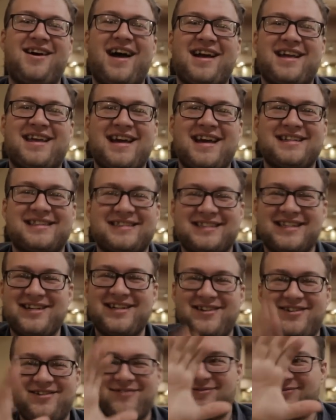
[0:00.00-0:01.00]
I can't
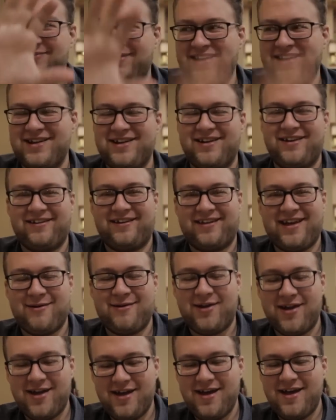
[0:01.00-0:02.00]
see you behind you in the camera.